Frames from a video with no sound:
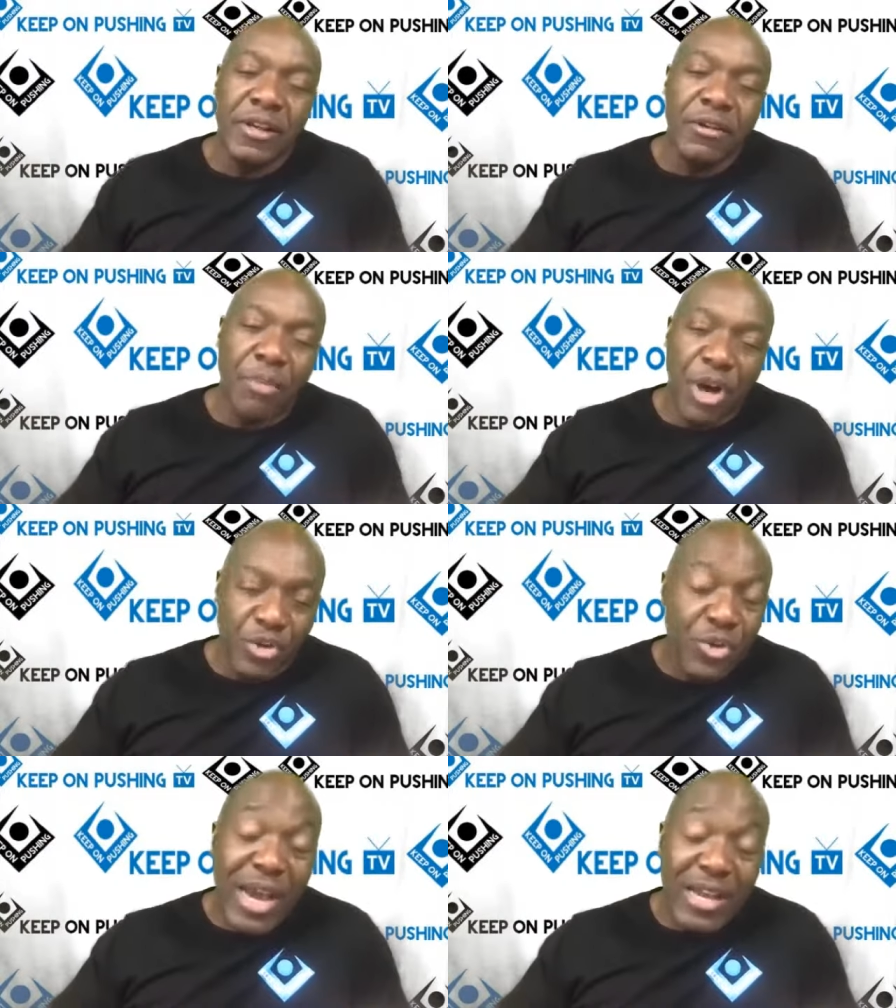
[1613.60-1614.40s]
But
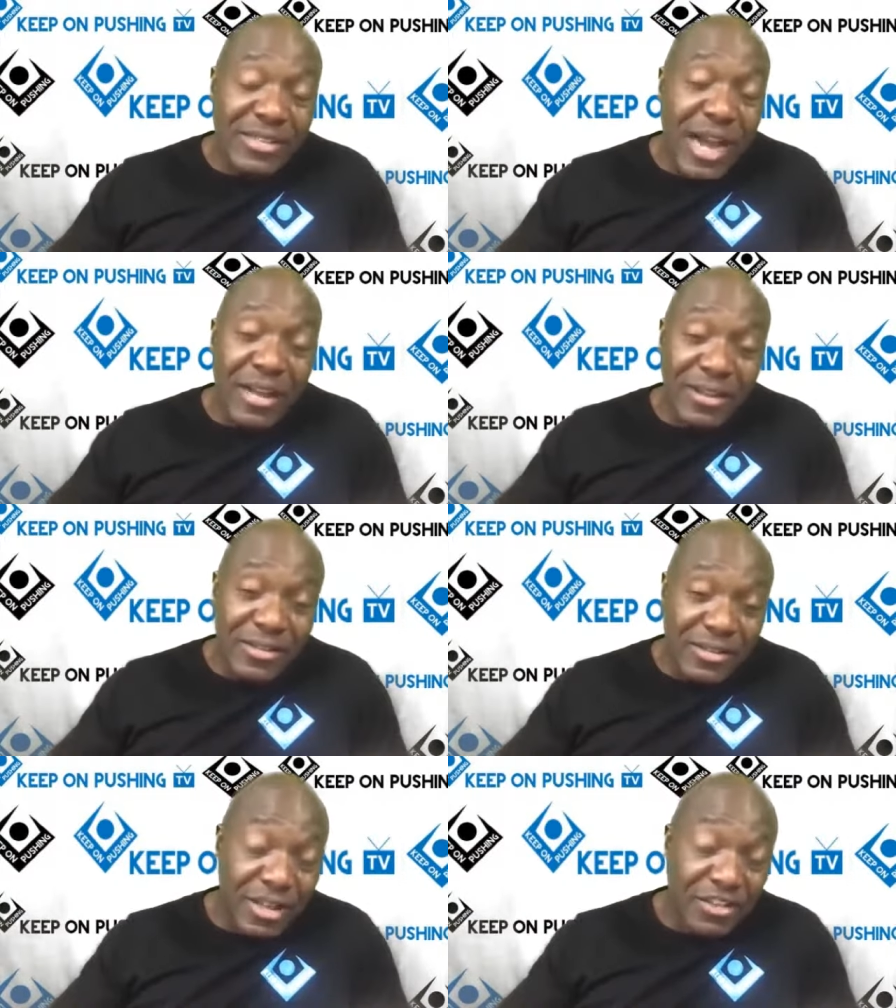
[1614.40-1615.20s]
you guys started
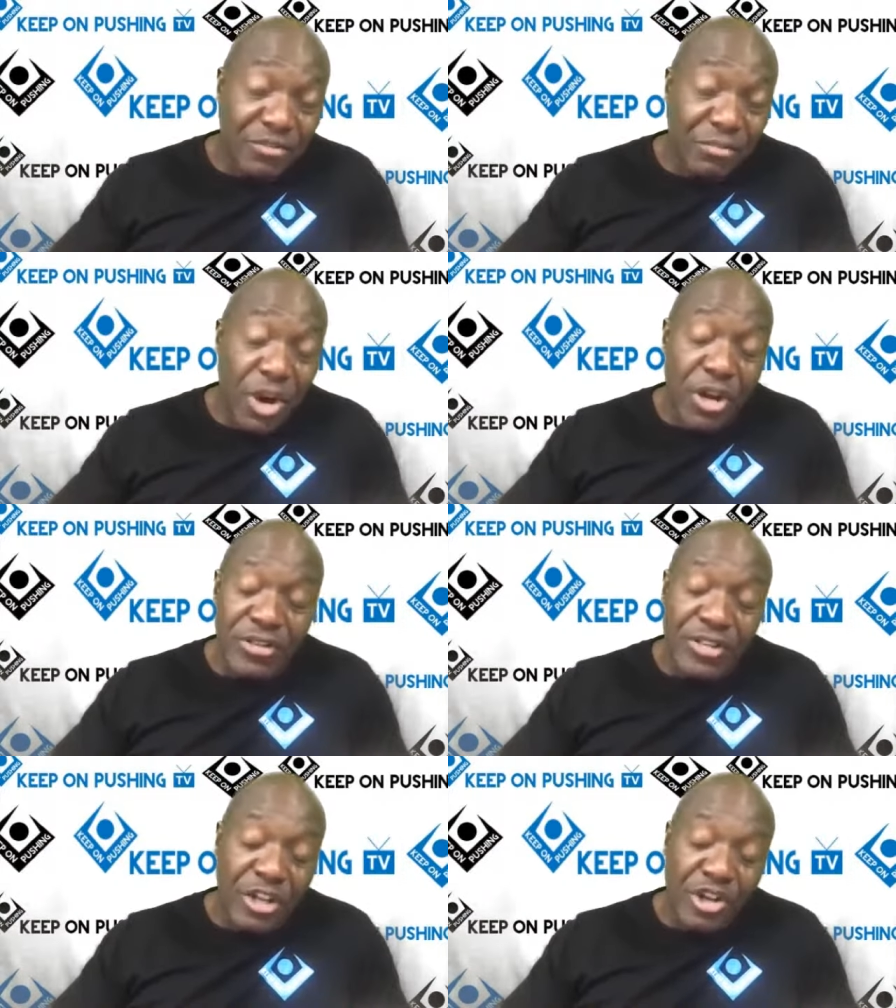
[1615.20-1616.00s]
6
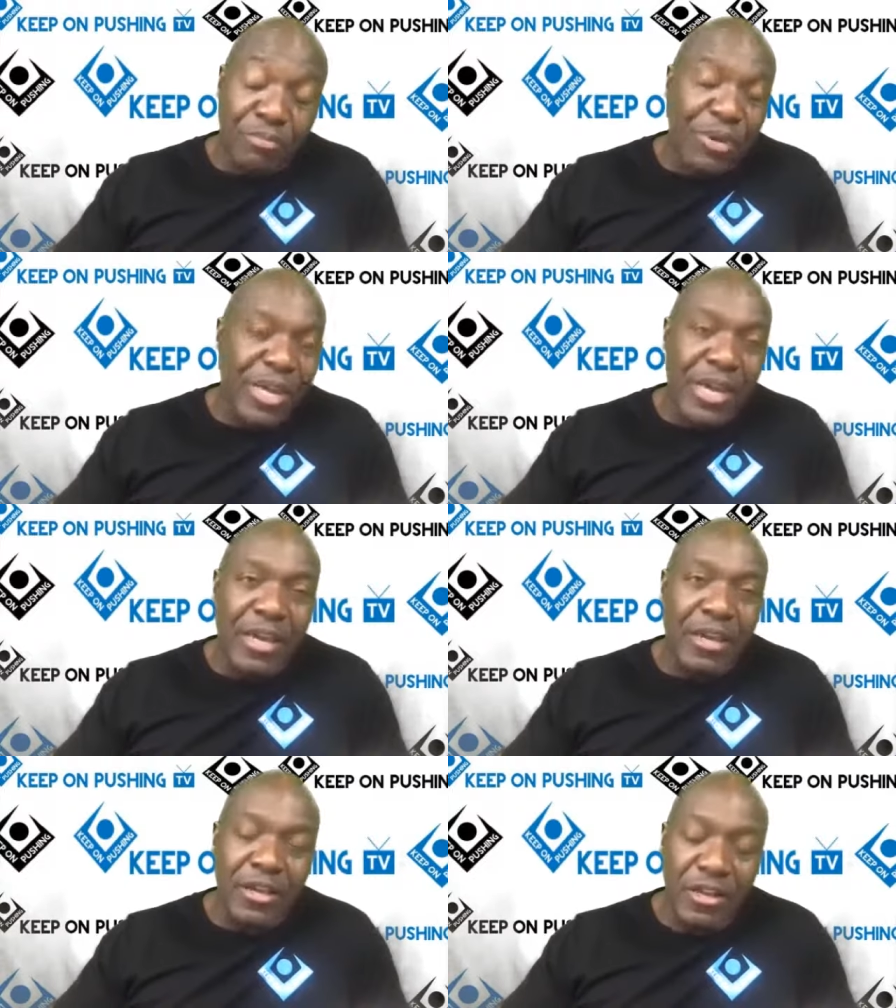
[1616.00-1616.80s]
months and you're
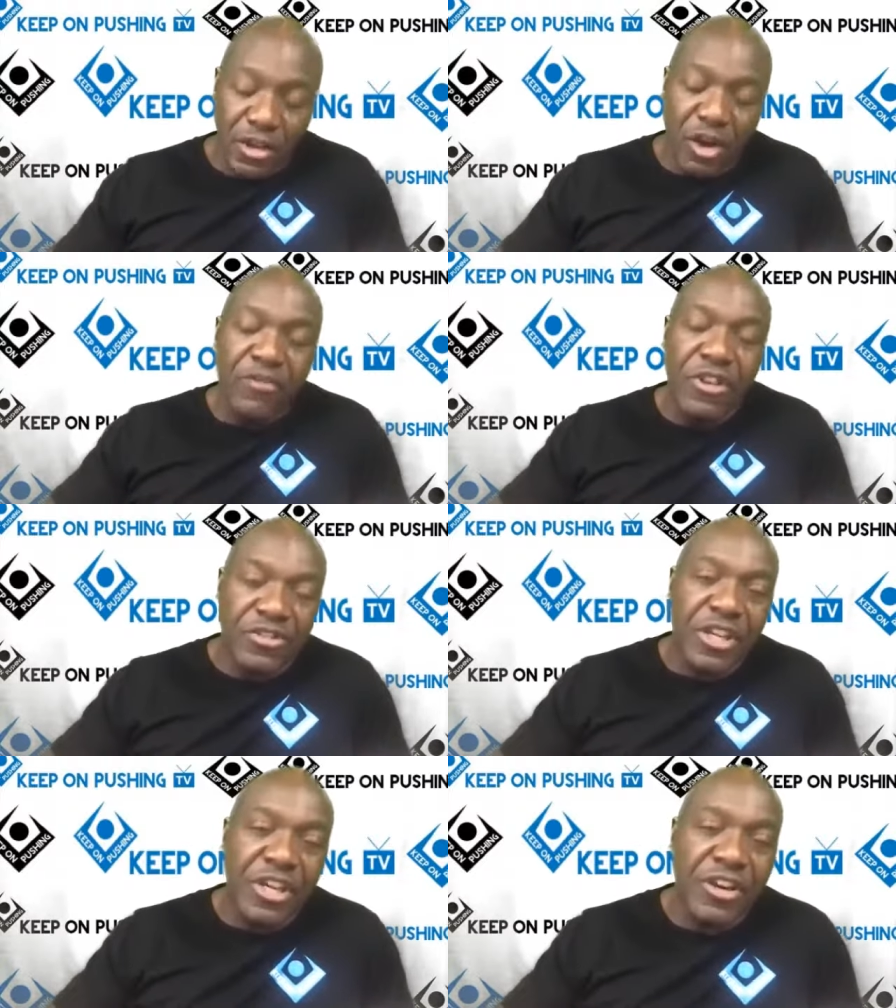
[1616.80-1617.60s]
playing,
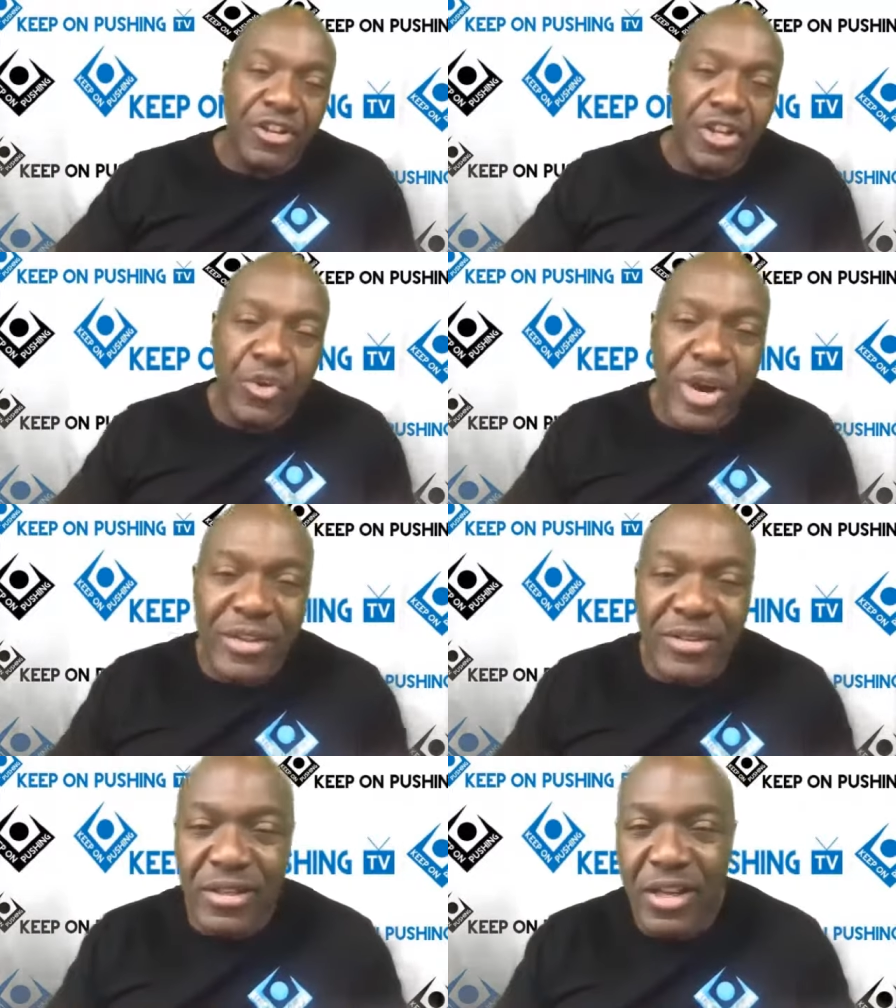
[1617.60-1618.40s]
obviously, here in the
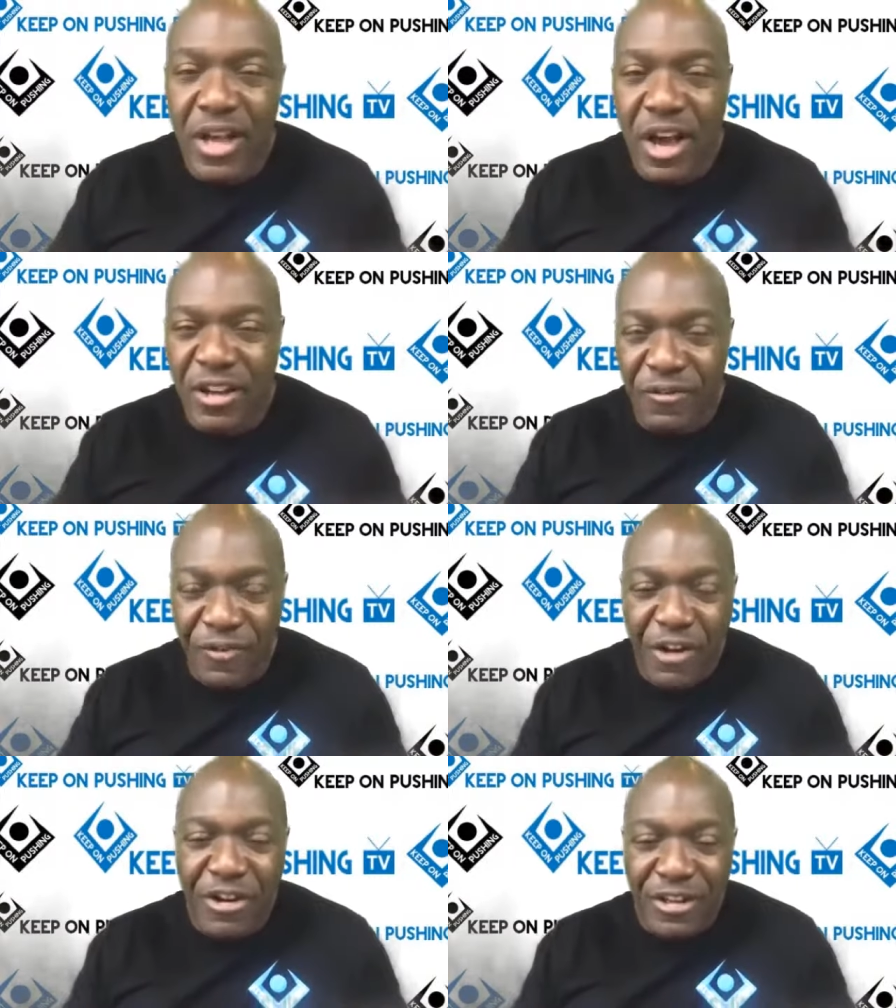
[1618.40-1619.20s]
US on
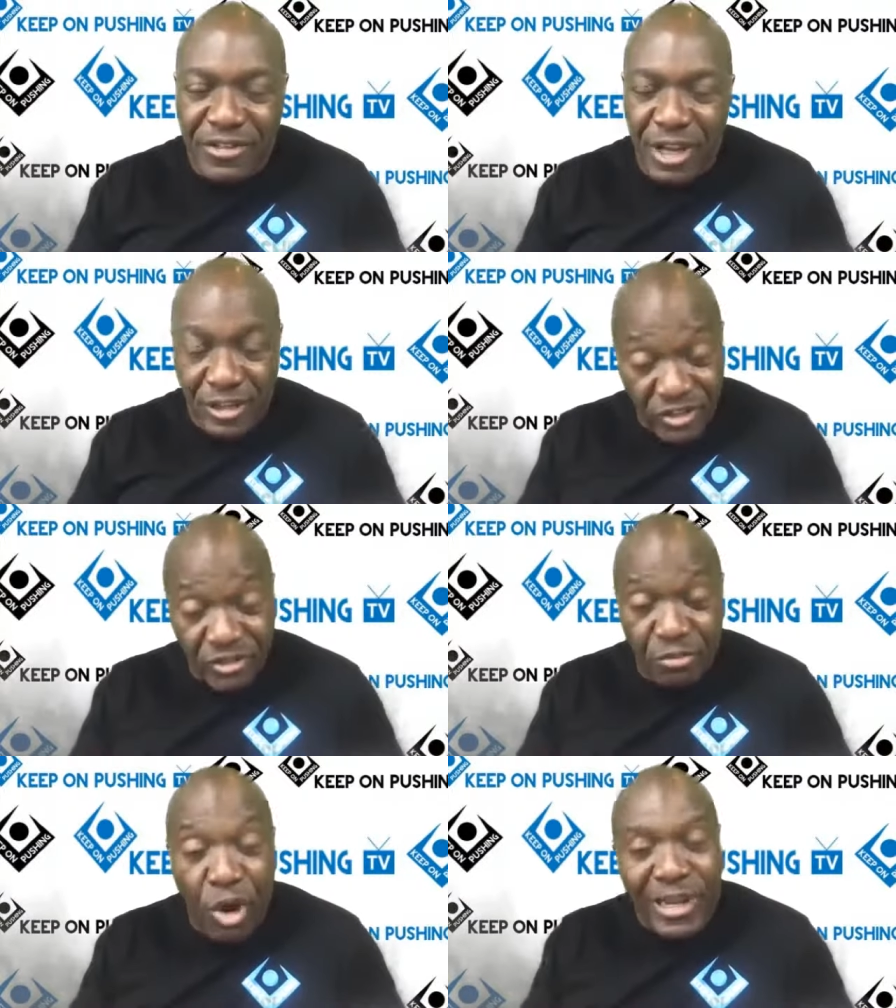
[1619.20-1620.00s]
a
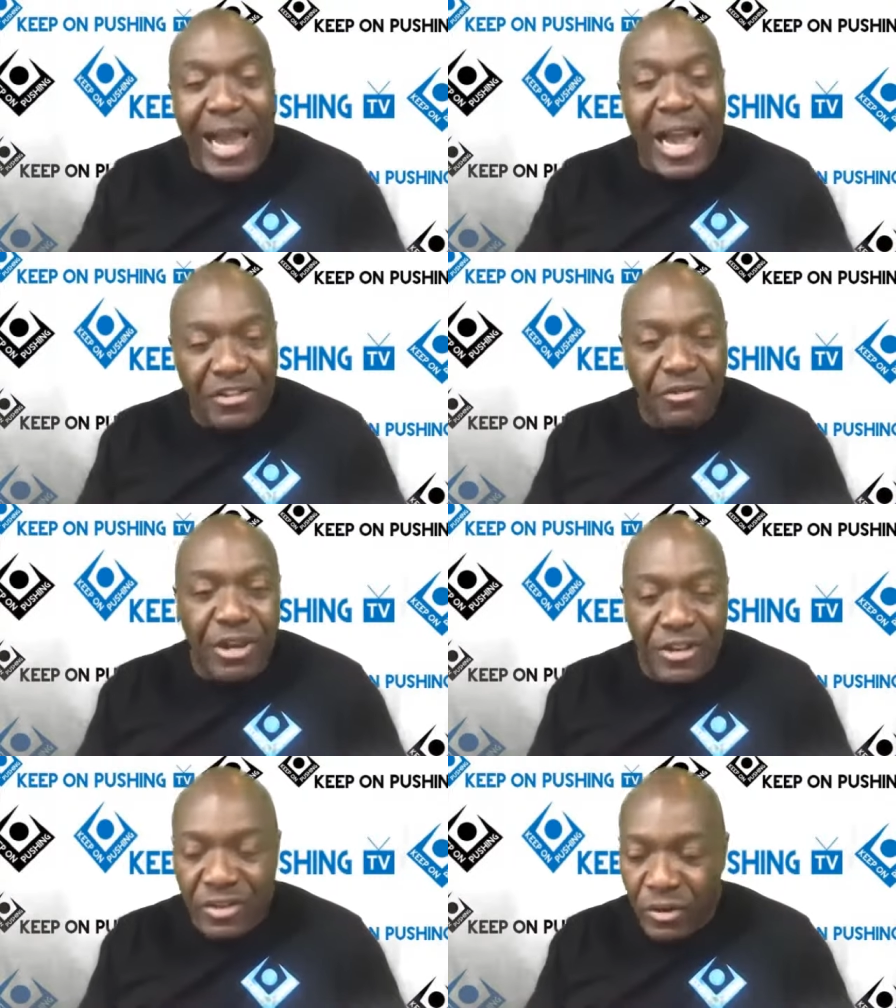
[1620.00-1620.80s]
smaller ice
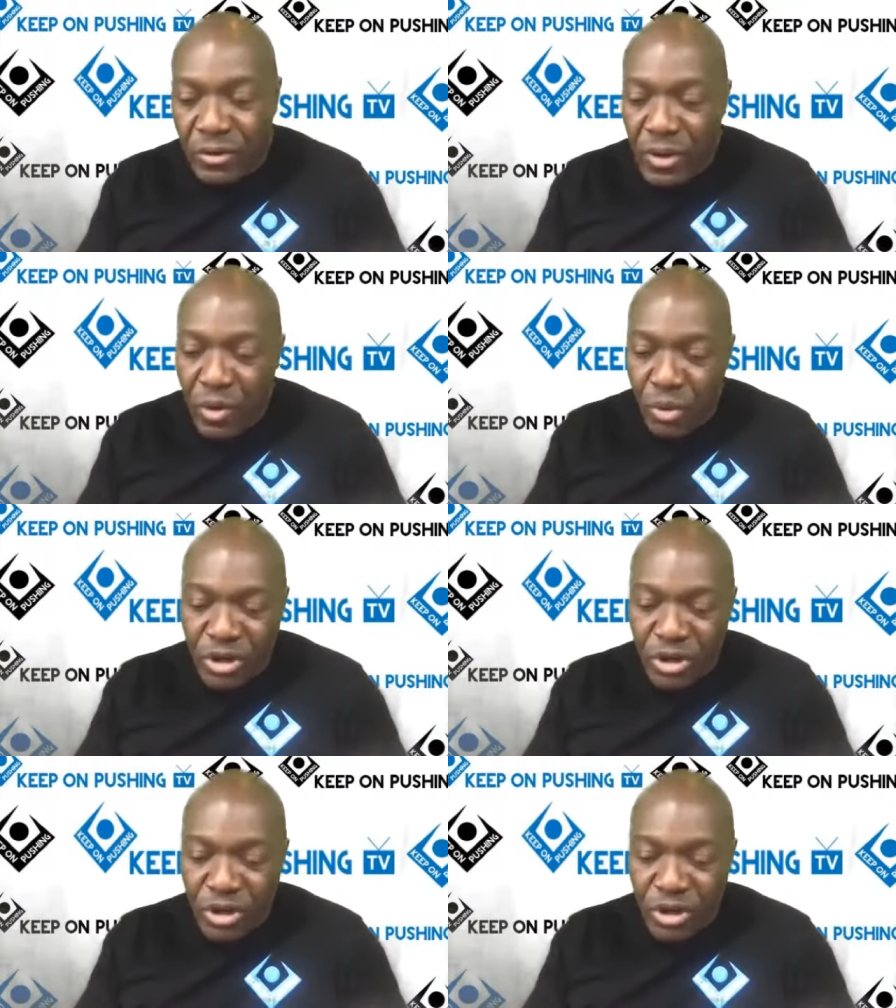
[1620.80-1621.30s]
rink. So what